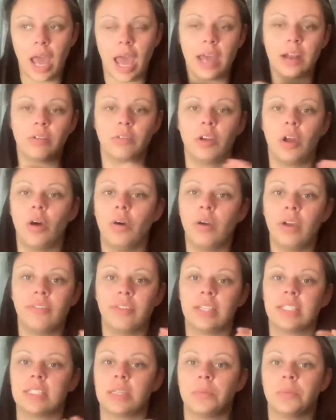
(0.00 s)
I don't know if
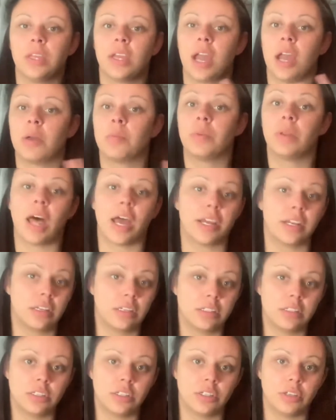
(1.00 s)
it's something I applied
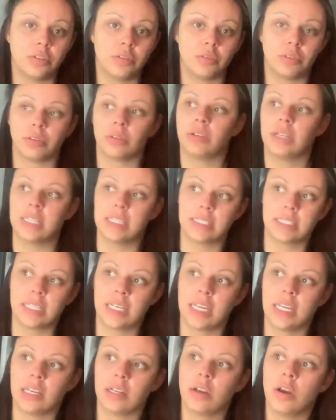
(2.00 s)
to through
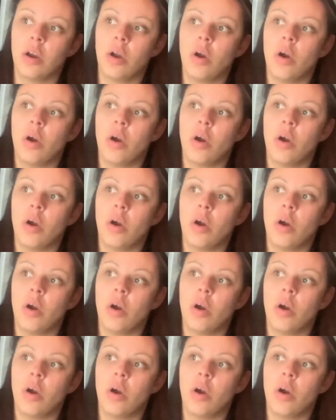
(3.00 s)
Indeed